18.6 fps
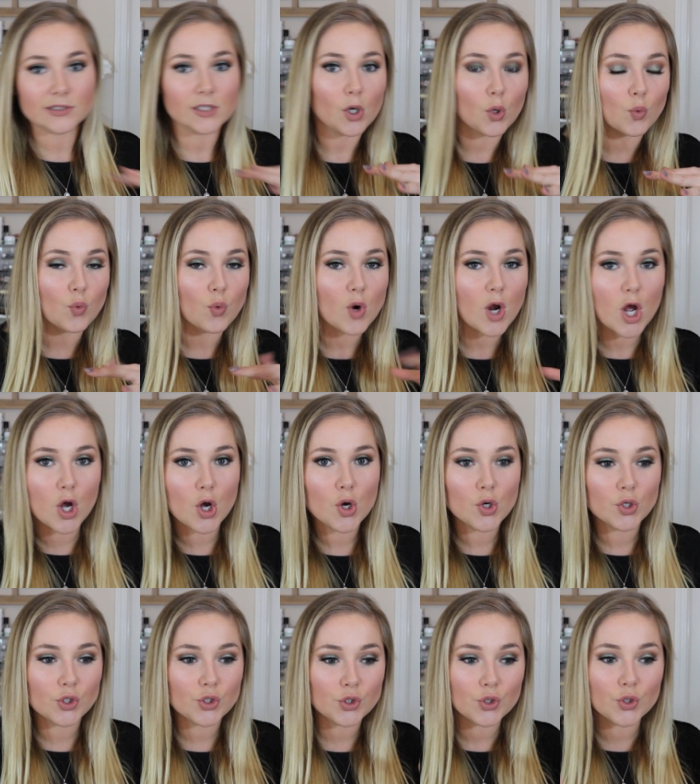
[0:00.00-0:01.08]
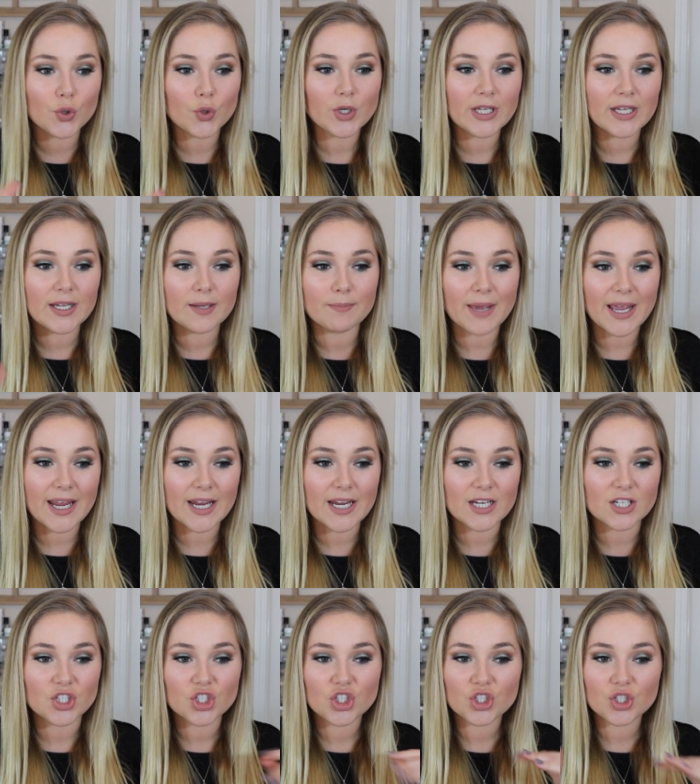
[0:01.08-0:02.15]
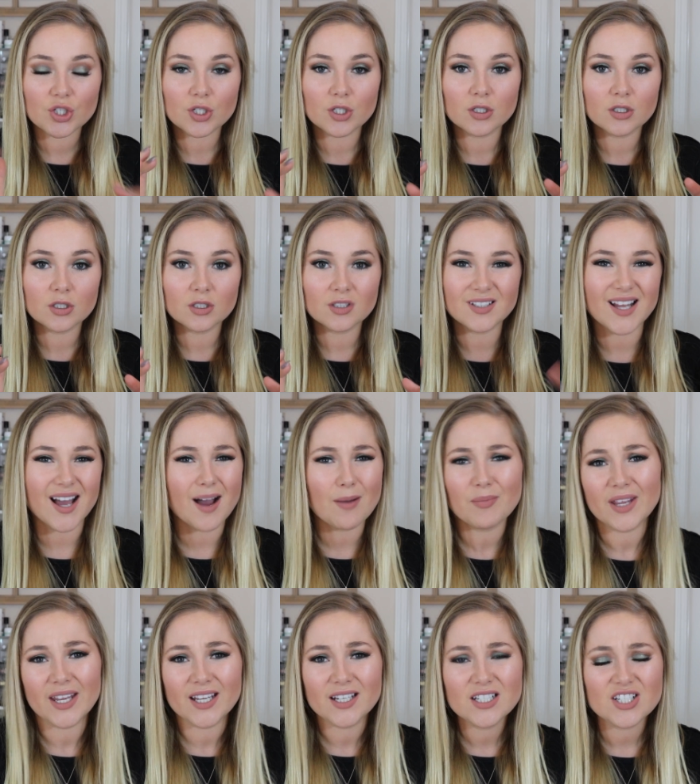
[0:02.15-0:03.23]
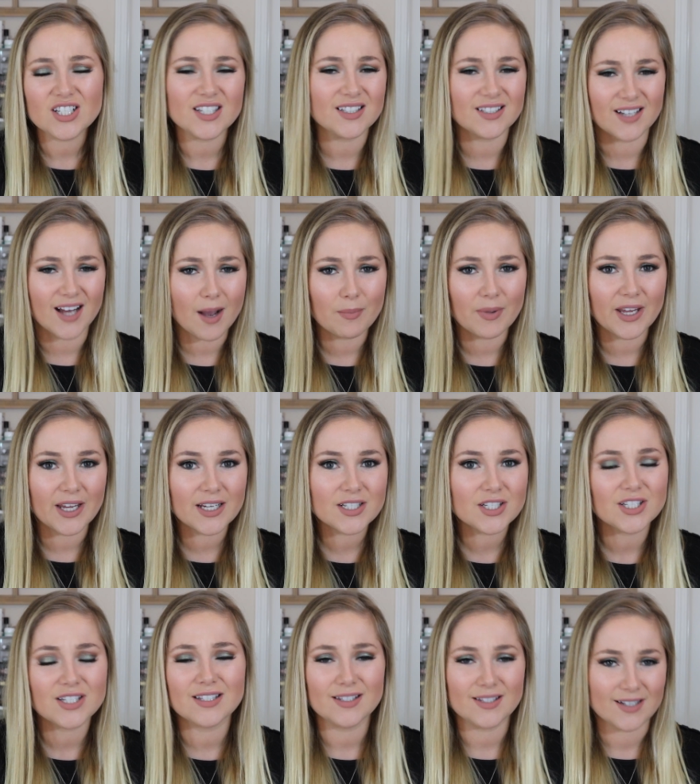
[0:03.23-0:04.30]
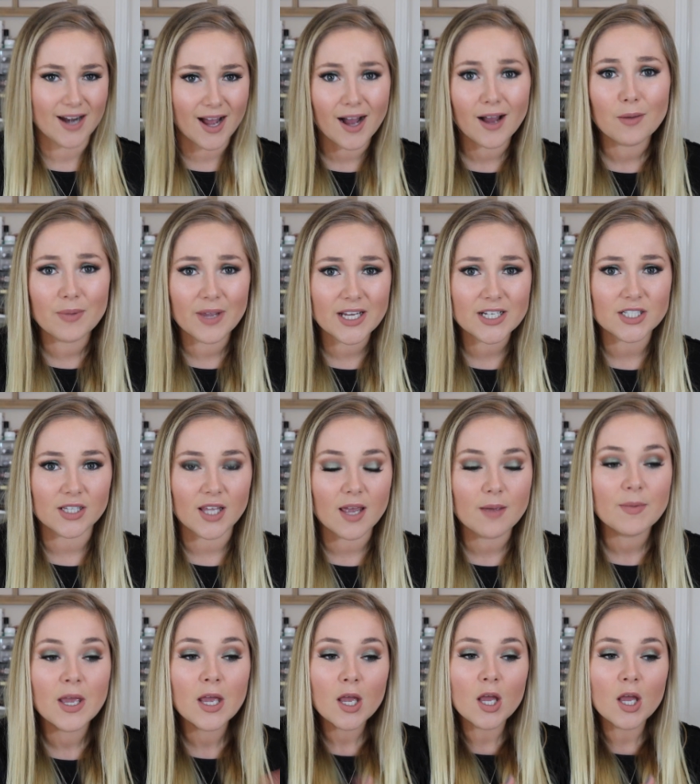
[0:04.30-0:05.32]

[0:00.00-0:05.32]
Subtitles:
rose nudie beige, not beige, this is not beige, this is not a beige lip,